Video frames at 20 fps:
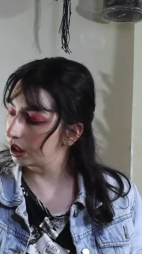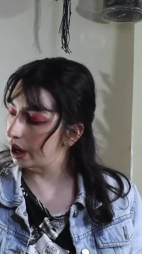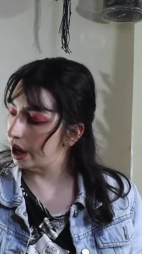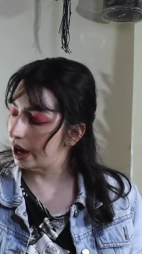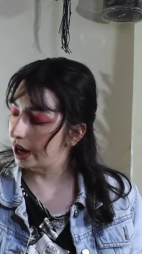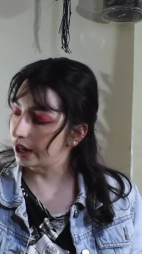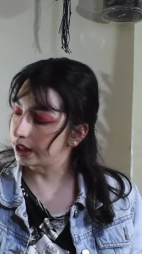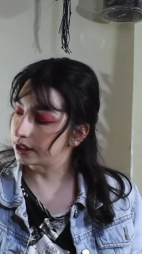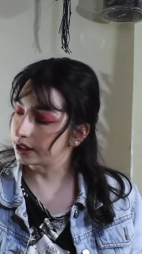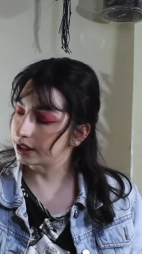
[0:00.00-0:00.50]

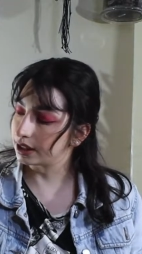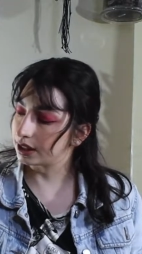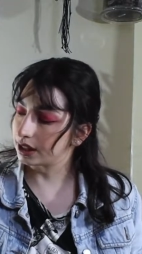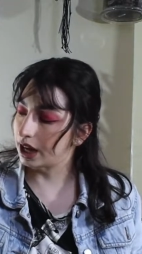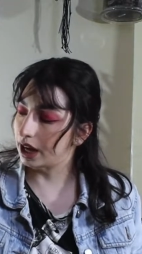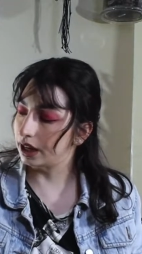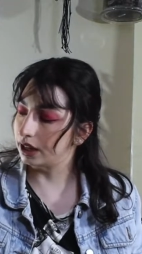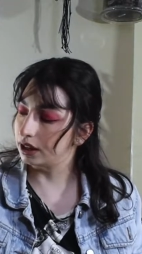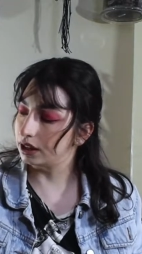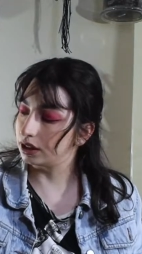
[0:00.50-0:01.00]
I
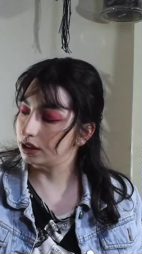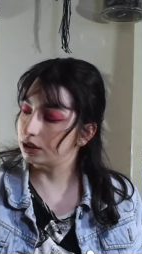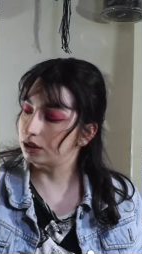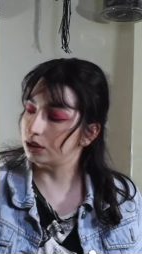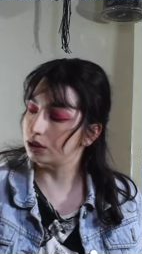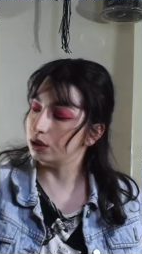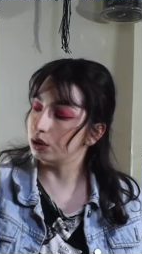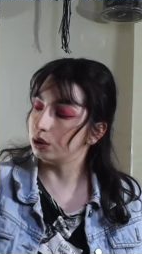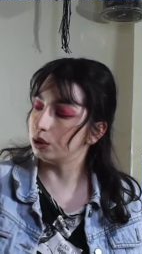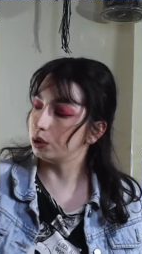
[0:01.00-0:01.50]
decided
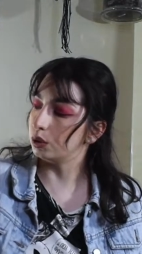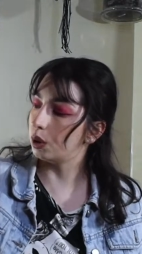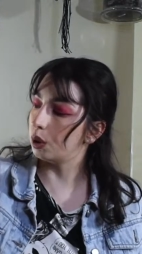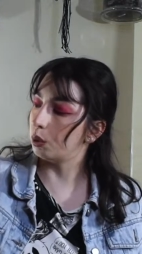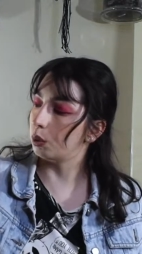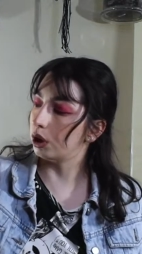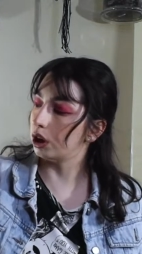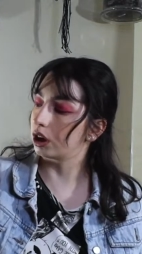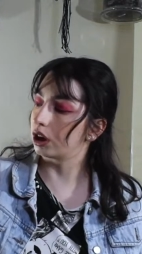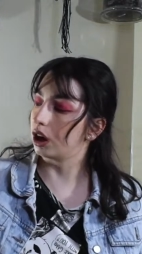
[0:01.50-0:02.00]
to work